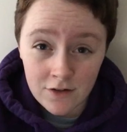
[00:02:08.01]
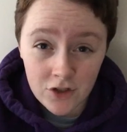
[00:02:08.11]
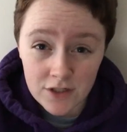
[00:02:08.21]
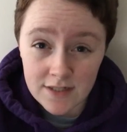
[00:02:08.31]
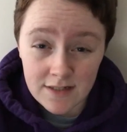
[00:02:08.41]

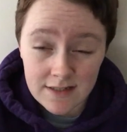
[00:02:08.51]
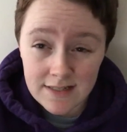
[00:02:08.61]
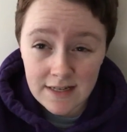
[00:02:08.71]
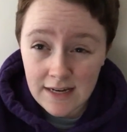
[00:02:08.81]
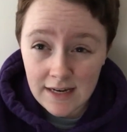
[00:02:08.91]
just to
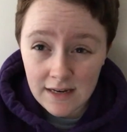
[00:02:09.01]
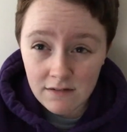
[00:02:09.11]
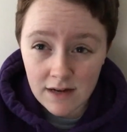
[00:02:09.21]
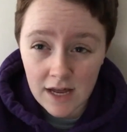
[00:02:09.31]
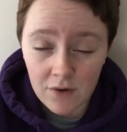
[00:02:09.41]
see
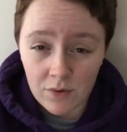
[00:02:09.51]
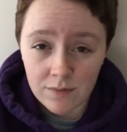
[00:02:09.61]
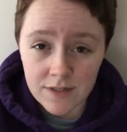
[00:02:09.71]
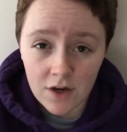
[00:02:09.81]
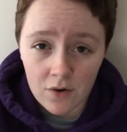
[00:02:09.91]
kind of what
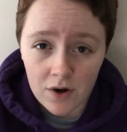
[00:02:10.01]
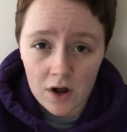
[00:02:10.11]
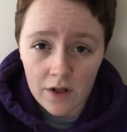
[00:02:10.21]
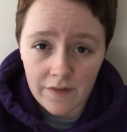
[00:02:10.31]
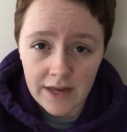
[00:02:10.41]
was going on.